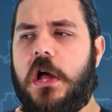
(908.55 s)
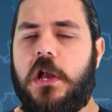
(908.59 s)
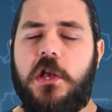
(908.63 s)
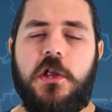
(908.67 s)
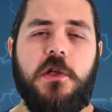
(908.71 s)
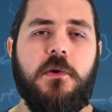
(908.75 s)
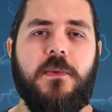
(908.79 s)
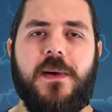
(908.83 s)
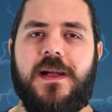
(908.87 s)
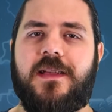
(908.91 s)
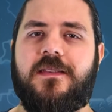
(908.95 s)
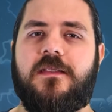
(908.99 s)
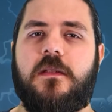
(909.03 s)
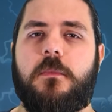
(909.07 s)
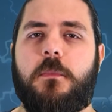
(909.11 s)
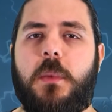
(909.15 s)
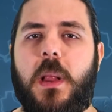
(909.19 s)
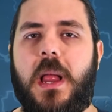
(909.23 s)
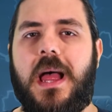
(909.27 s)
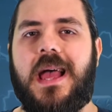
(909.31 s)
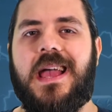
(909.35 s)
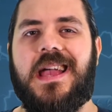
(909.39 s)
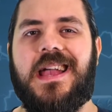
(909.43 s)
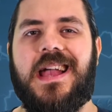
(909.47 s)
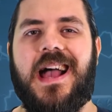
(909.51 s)
new ways to
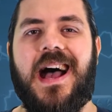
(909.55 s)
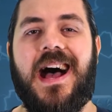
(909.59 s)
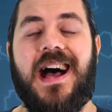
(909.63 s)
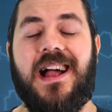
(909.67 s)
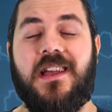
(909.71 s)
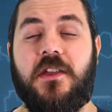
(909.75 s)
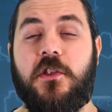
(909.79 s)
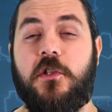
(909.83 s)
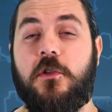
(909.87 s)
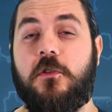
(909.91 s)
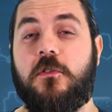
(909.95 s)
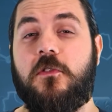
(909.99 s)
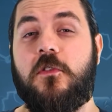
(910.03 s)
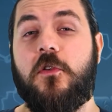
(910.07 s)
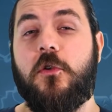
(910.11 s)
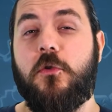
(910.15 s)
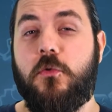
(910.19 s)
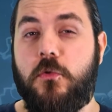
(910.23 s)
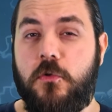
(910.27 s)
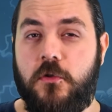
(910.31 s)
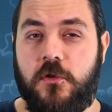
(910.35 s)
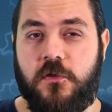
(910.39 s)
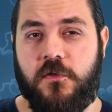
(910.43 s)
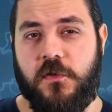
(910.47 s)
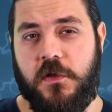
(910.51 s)
play, and new
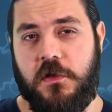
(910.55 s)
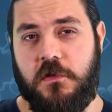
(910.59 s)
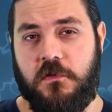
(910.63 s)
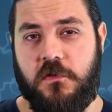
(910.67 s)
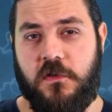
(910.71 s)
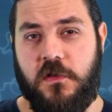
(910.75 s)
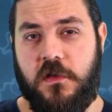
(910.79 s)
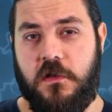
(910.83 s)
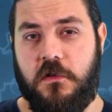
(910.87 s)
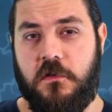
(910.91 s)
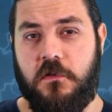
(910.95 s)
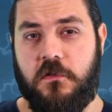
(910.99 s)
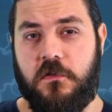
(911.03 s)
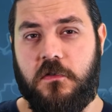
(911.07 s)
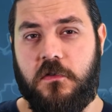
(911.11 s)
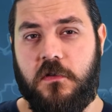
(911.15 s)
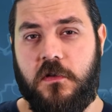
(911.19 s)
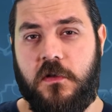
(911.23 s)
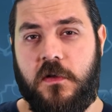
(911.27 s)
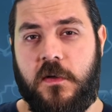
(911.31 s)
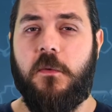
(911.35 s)
tools for you to use.